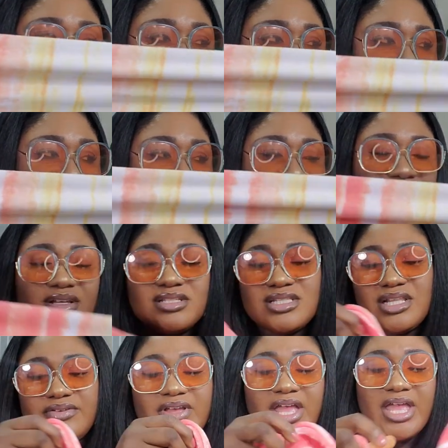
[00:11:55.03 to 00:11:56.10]
me a good long
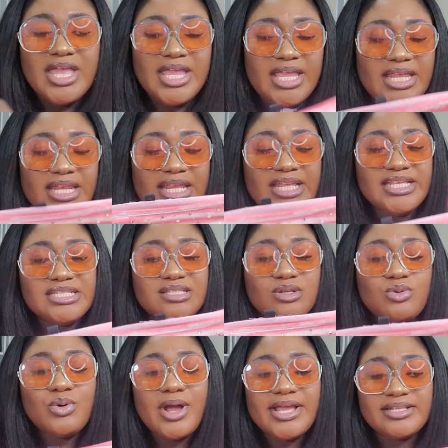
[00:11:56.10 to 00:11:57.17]
sleeve. It is
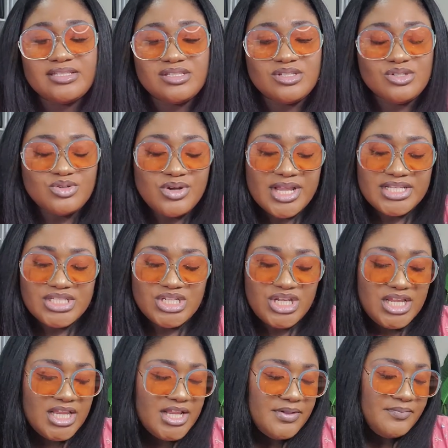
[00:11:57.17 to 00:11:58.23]
quite
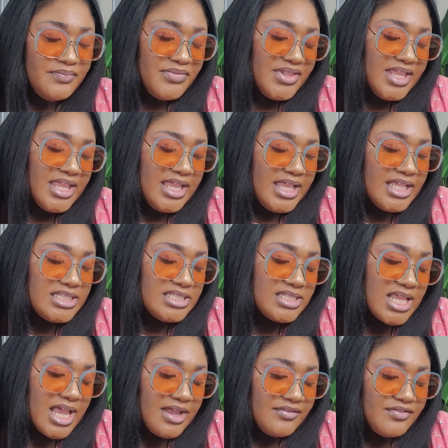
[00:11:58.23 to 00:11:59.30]
stretchy. It's
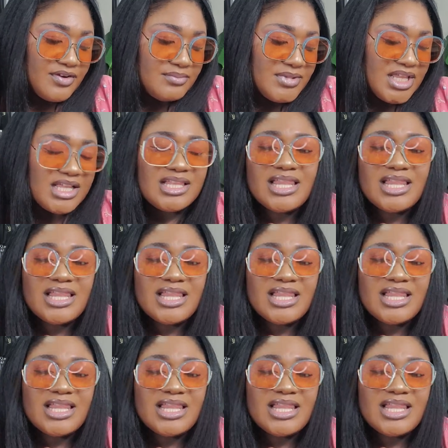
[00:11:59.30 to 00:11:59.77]
from their